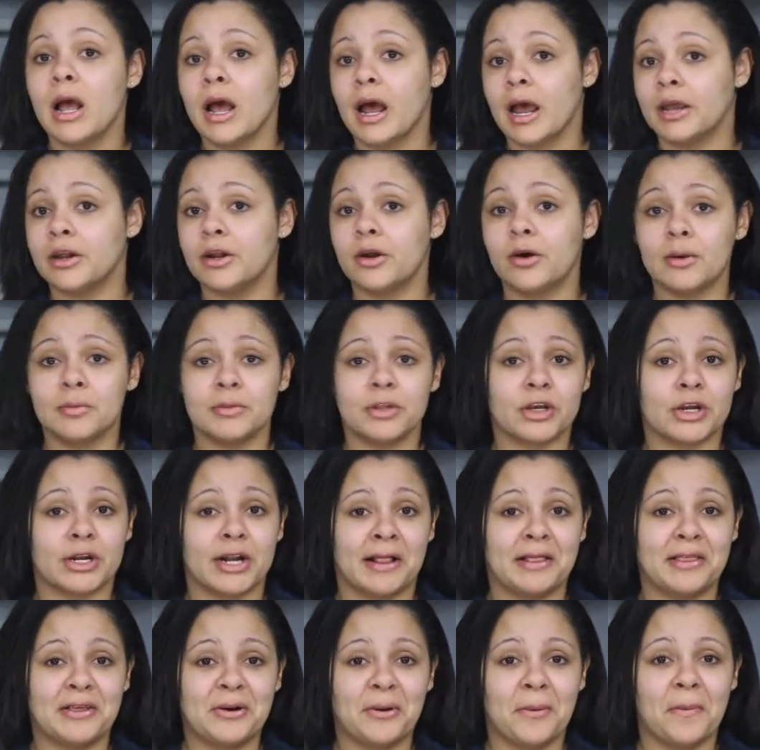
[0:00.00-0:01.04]
I know I'm looking a
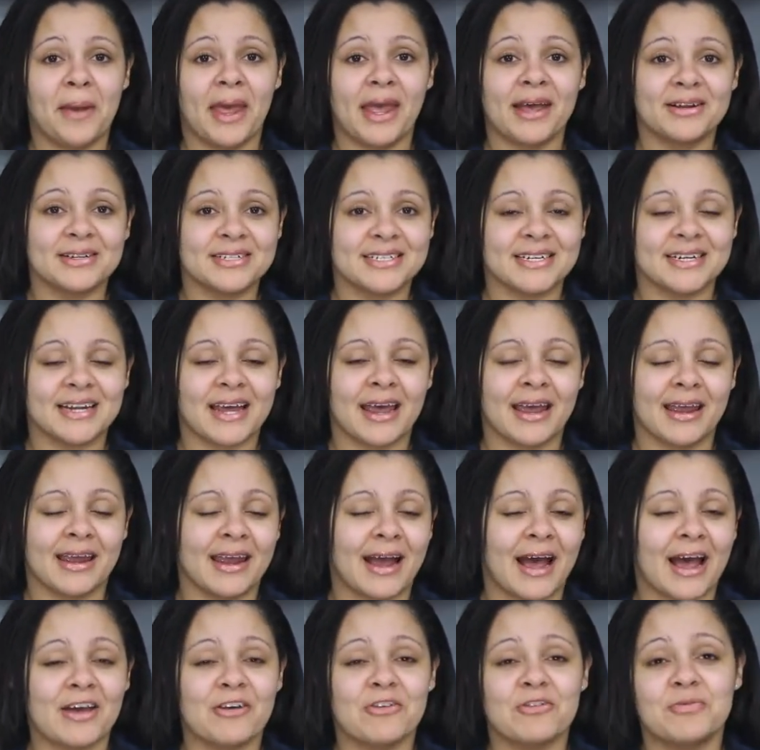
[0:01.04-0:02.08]
little pale today.
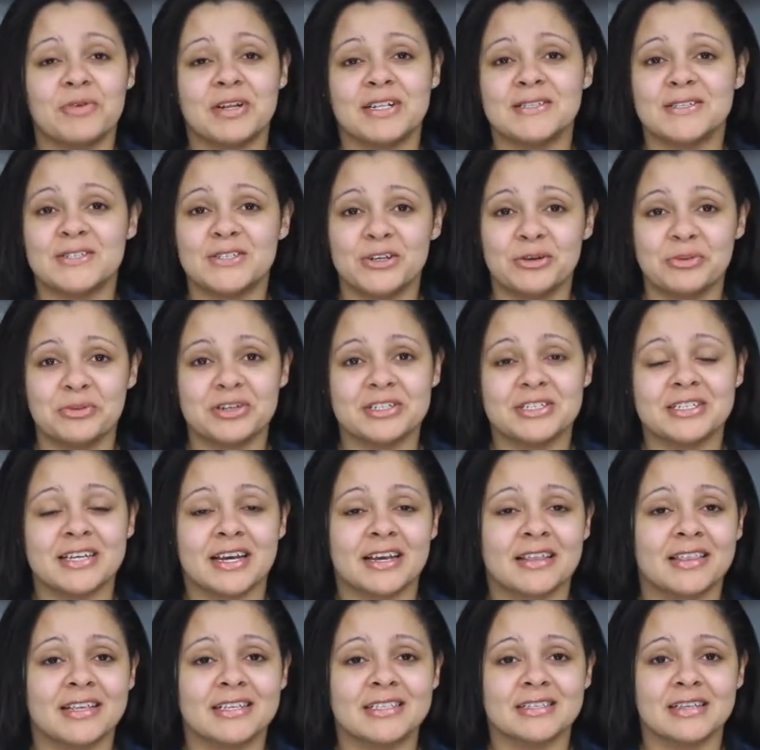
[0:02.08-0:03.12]
I've been super
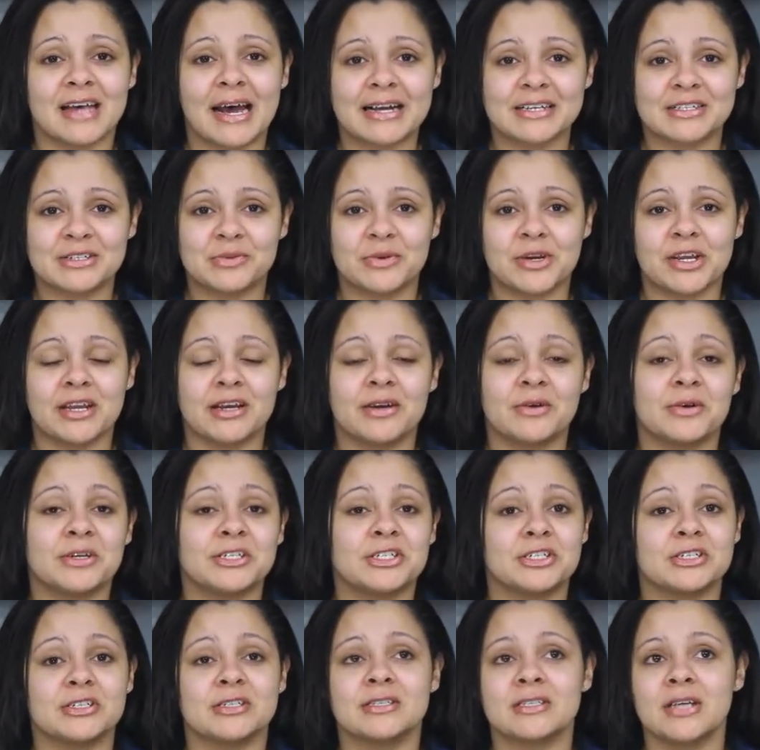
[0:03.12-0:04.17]
sick this last week,
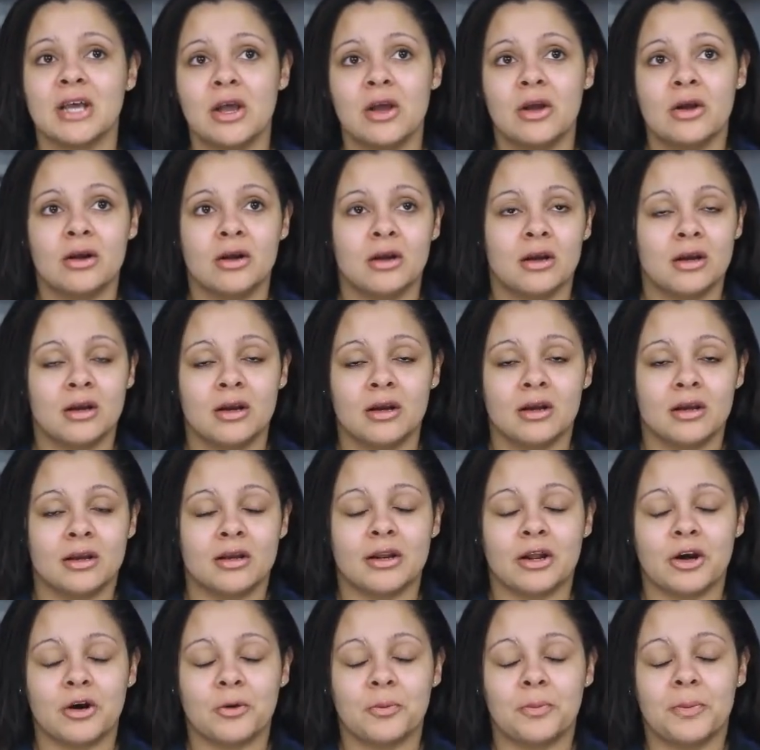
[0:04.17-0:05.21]
which is, you
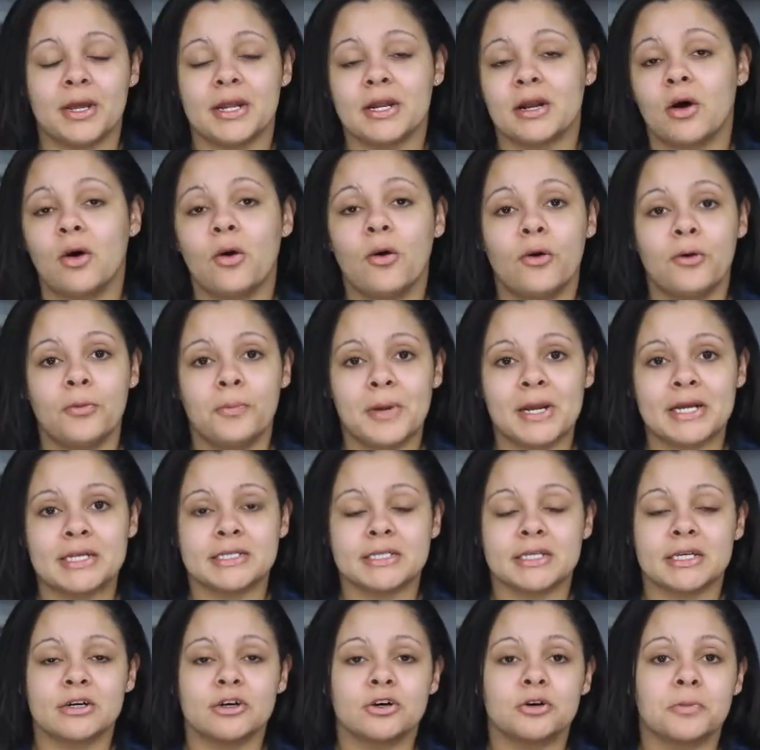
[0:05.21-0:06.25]
know, been a whole big
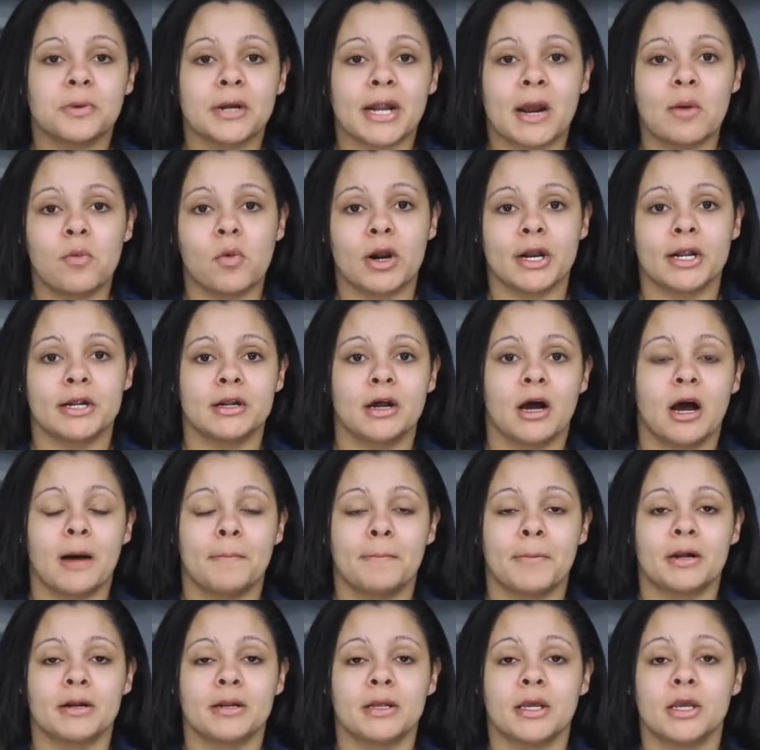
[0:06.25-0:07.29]
deal, but I wanted to
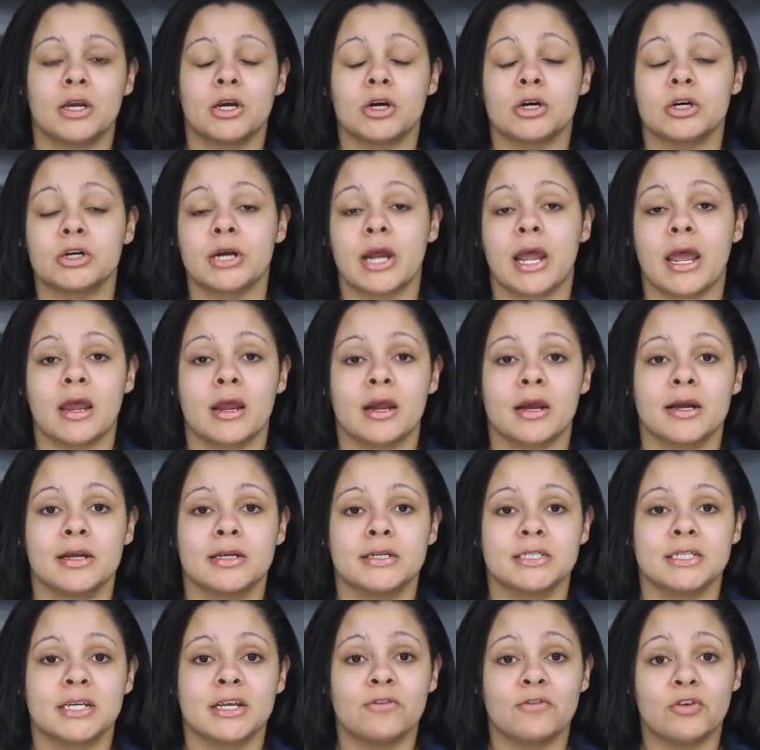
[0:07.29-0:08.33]
hop on here
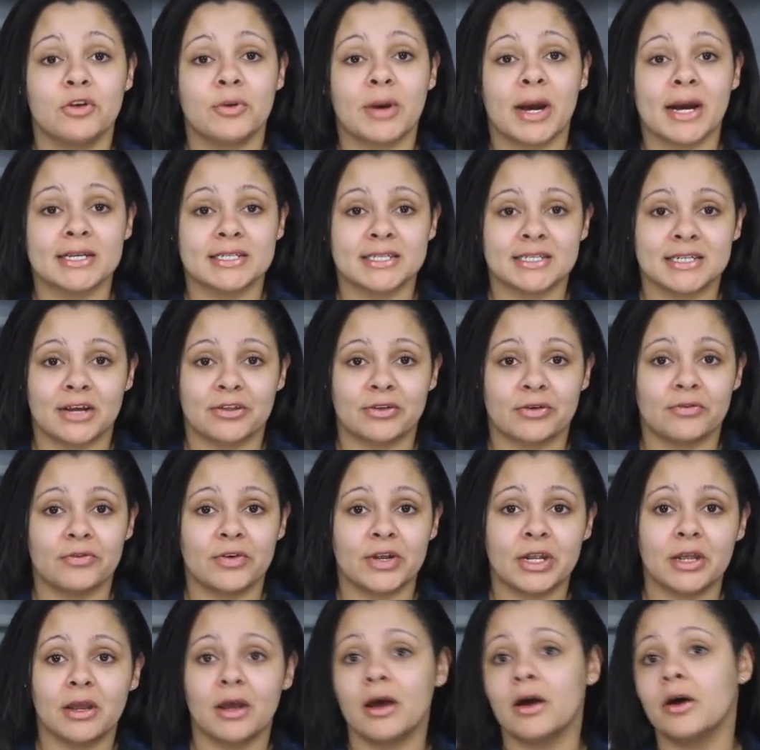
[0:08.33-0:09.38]
and give you guys another
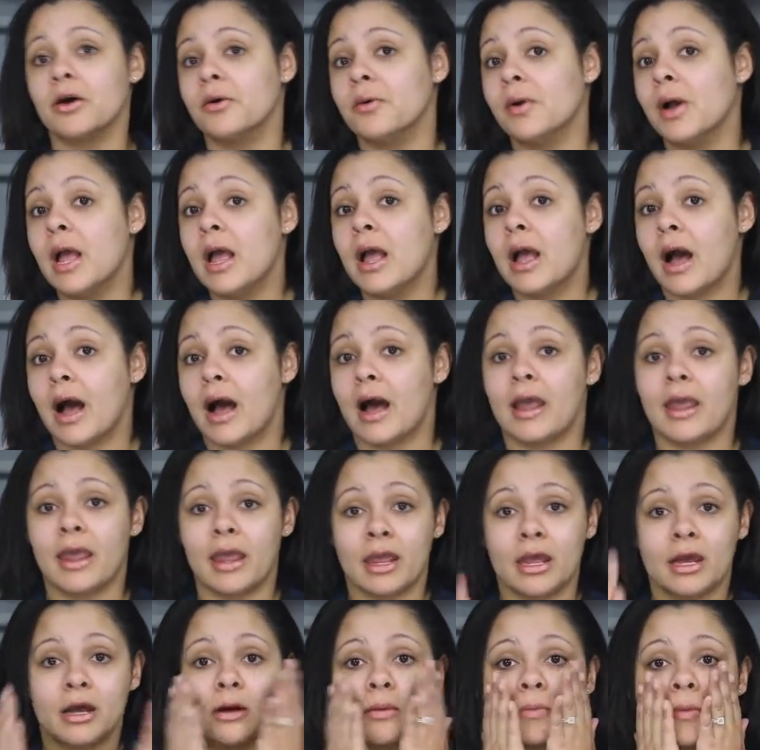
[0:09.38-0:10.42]
video. I
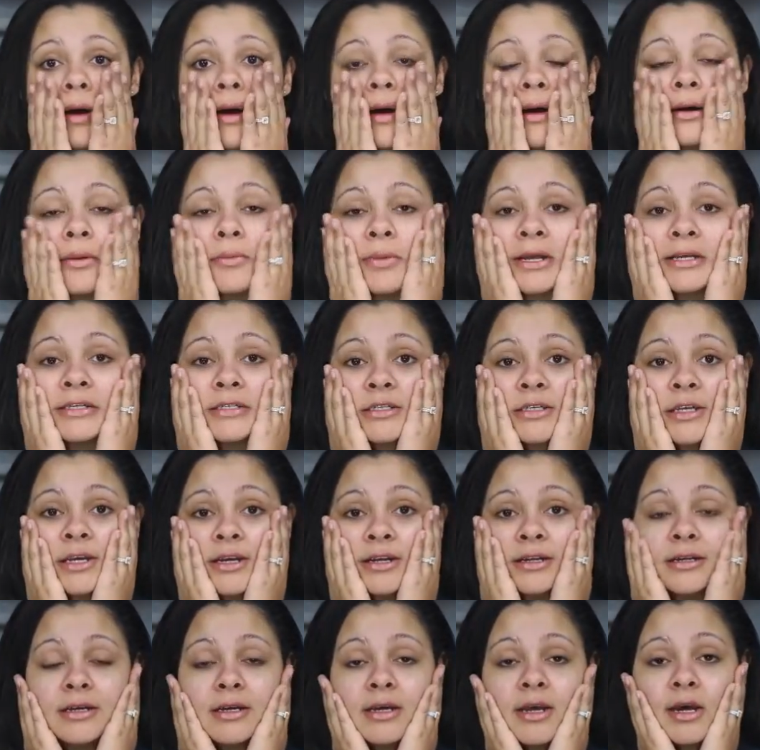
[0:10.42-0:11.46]
am, my
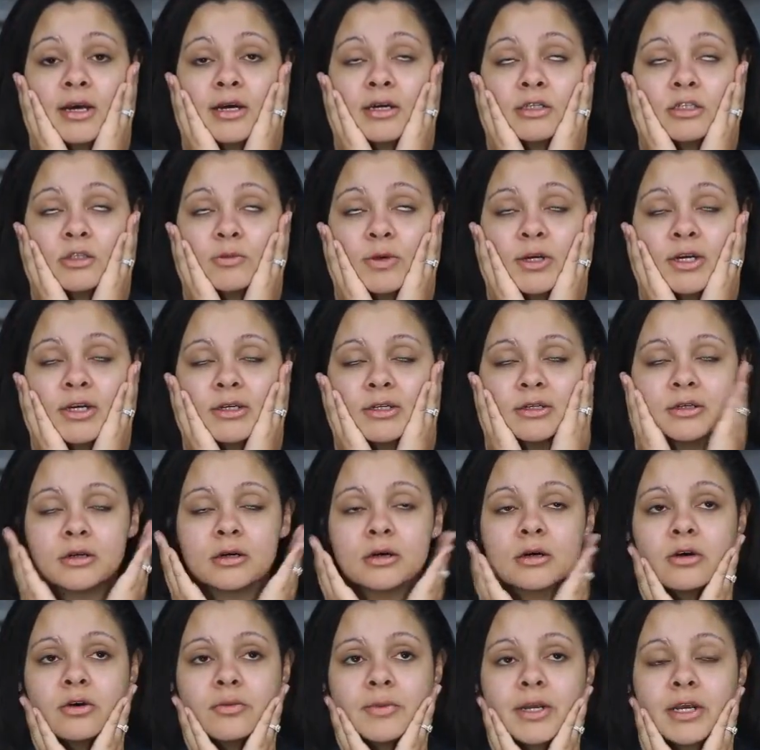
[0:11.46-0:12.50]
skin has been,
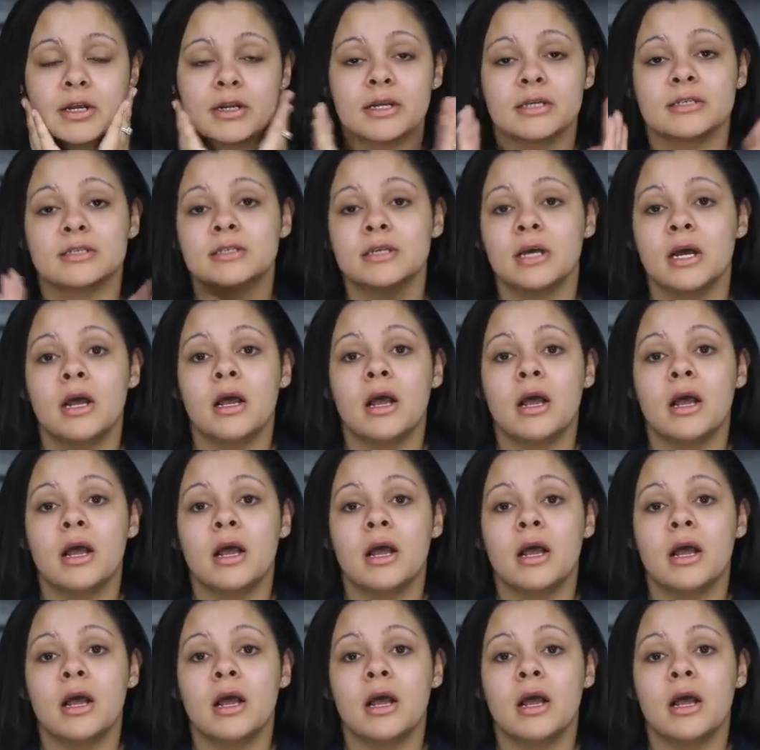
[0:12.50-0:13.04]
oh my goodness,